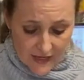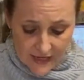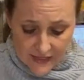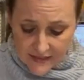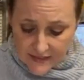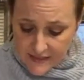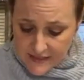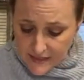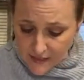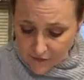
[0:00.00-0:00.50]

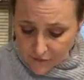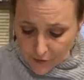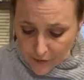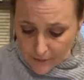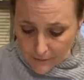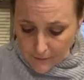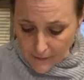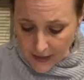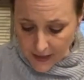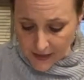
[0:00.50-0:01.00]
It's
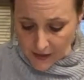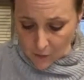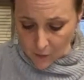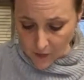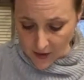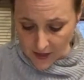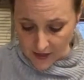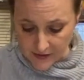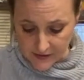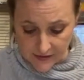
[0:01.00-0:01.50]
different in many
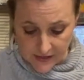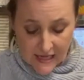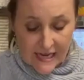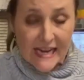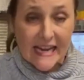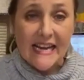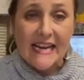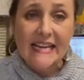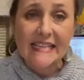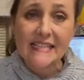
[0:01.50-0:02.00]
ways.
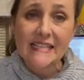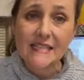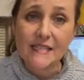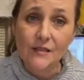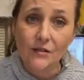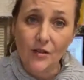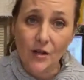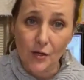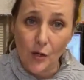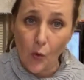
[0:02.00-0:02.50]
It's
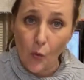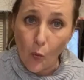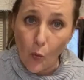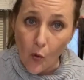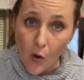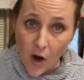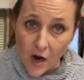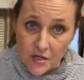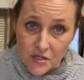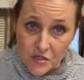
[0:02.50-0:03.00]
still going to
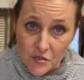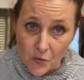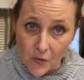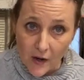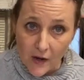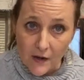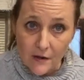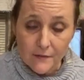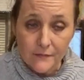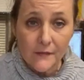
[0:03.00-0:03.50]
wash
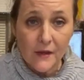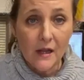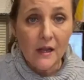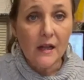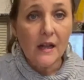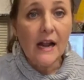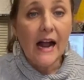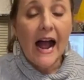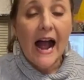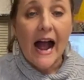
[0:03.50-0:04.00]
well.
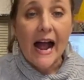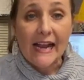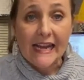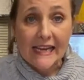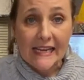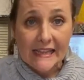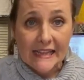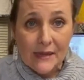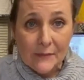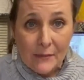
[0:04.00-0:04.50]

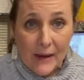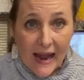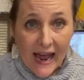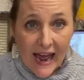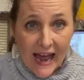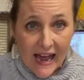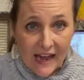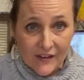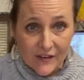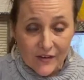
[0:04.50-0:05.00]
In the
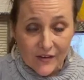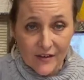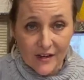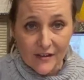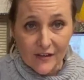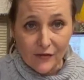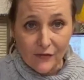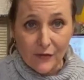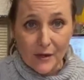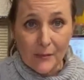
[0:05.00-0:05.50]
pattern,
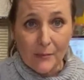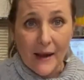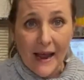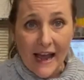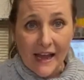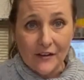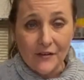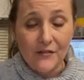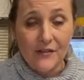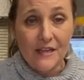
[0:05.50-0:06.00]
in the free
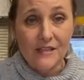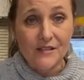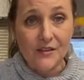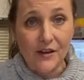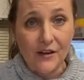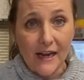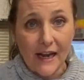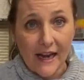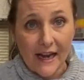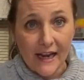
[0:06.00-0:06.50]
pattern that's
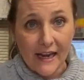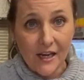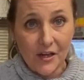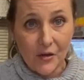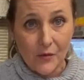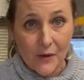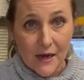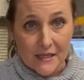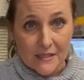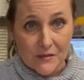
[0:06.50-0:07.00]
on
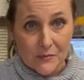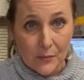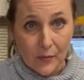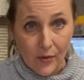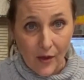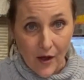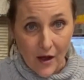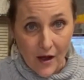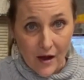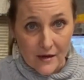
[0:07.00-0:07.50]

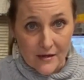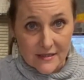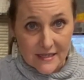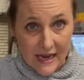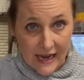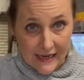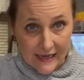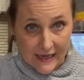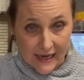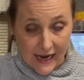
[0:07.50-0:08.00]

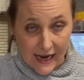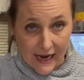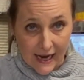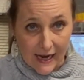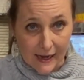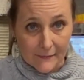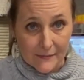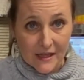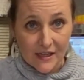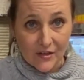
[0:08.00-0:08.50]

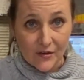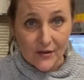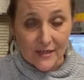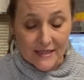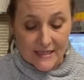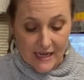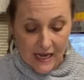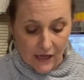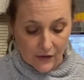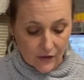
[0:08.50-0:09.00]
AQSblog.com that you
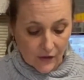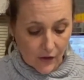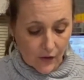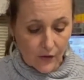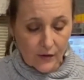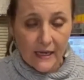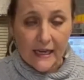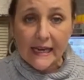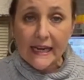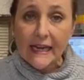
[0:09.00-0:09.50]
can
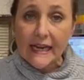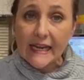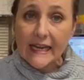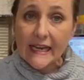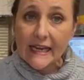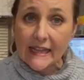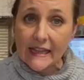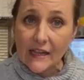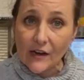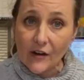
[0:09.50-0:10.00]
download,
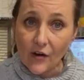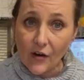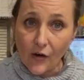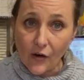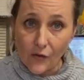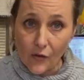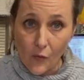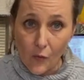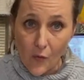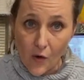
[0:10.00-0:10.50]
in there
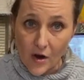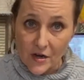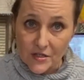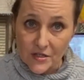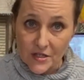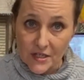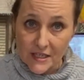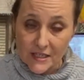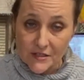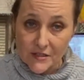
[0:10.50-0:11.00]
are the
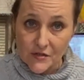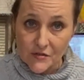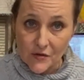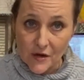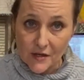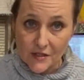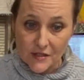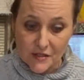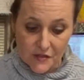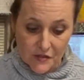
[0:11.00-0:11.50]
washing
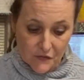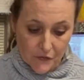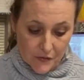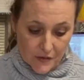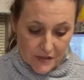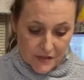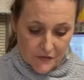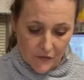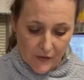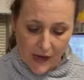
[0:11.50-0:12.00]
instructions for
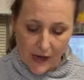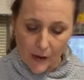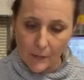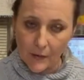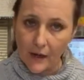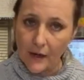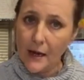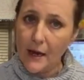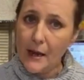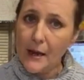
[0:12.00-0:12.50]
this
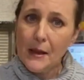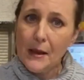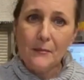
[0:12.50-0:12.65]
fabric.